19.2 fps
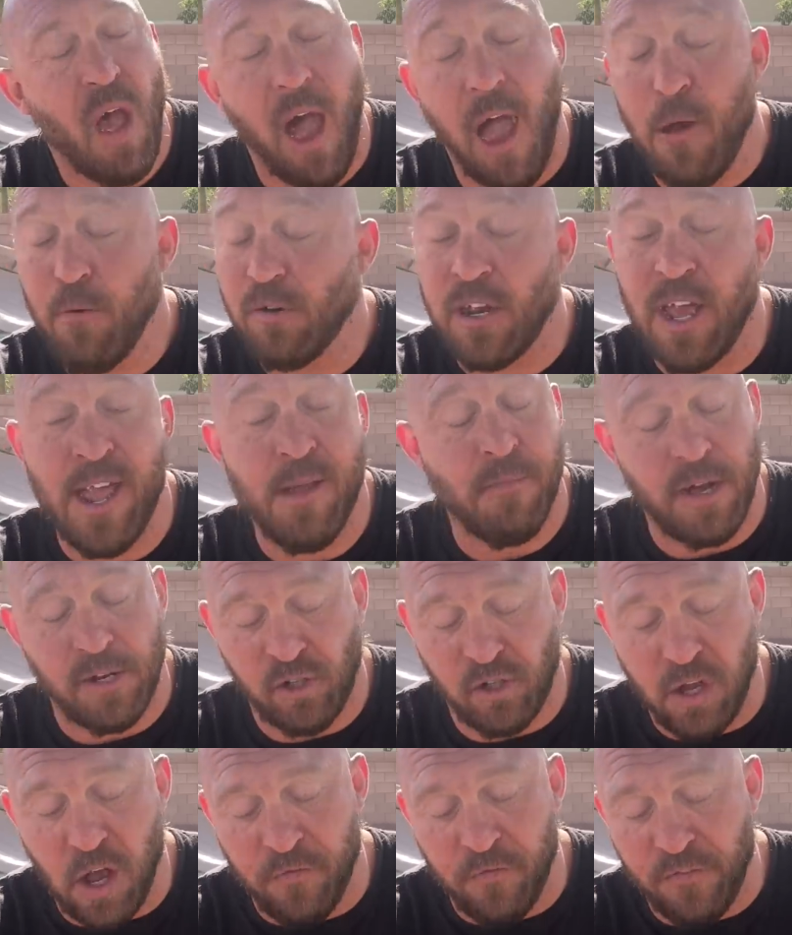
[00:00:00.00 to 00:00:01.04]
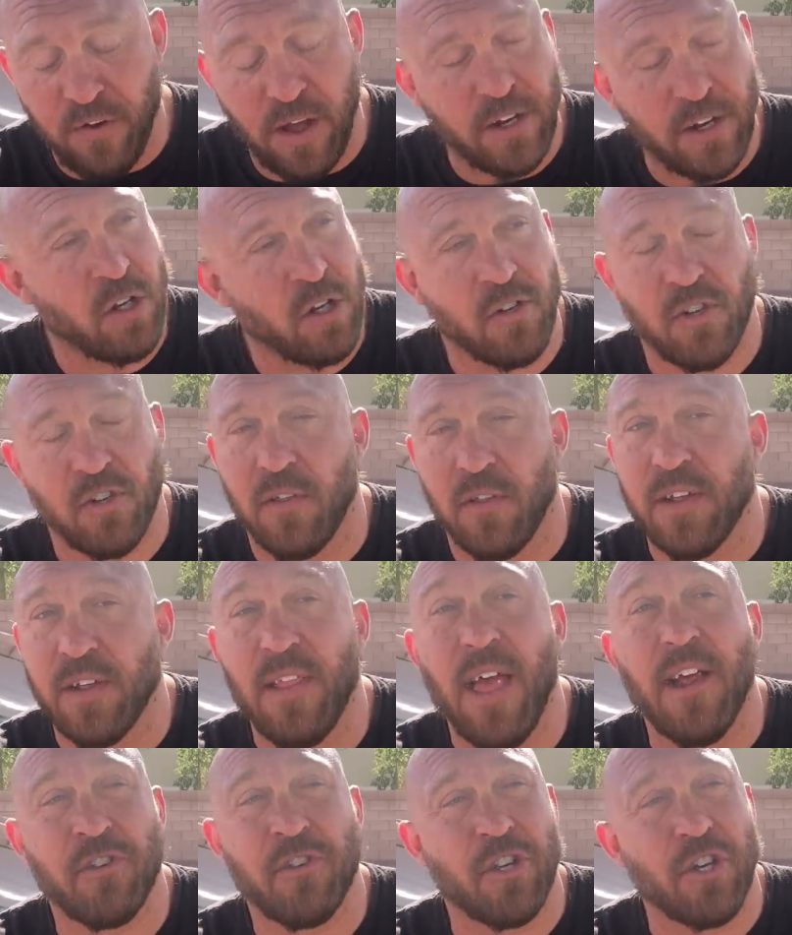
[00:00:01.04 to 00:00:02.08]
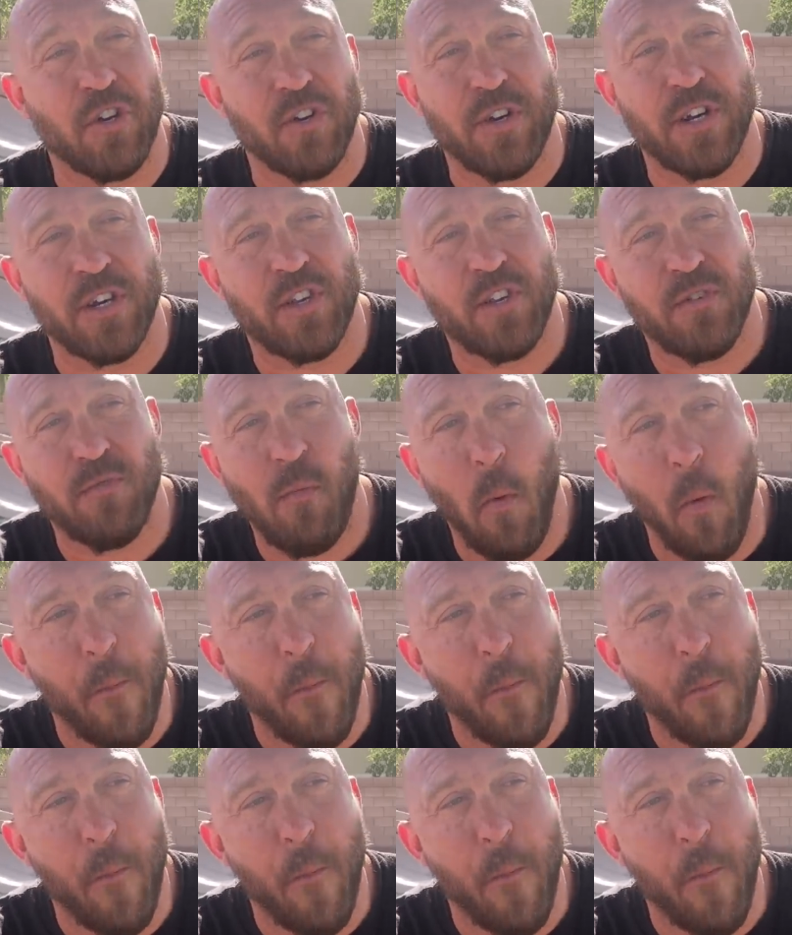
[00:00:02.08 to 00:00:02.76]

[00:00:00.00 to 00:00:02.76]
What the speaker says: I would hate myself if I took something that serious